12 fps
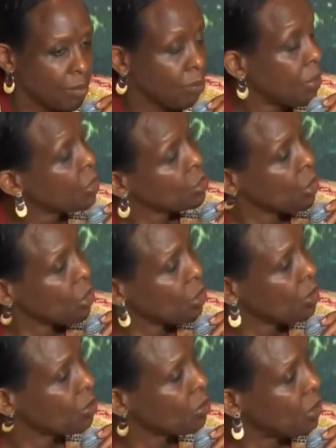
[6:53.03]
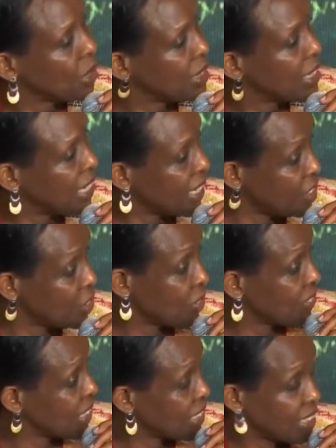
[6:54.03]
build on what the heads
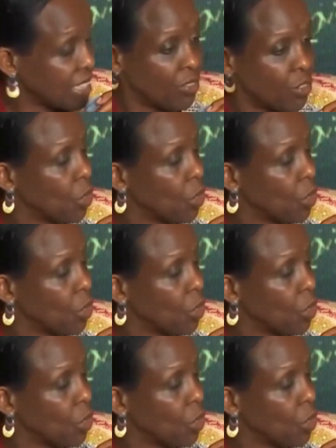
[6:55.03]
of states have